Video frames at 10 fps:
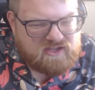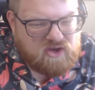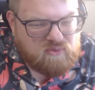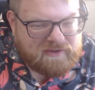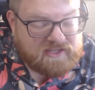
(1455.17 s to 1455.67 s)

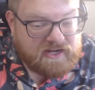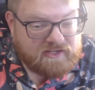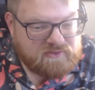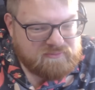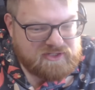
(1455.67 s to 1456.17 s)
Oh my God, I
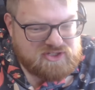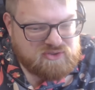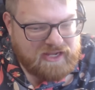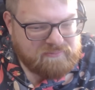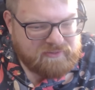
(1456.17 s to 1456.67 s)
don't even want to
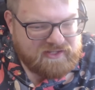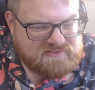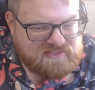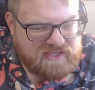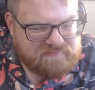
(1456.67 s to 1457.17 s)
try to
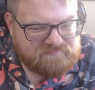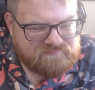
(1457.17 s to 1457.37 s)
pronounce that.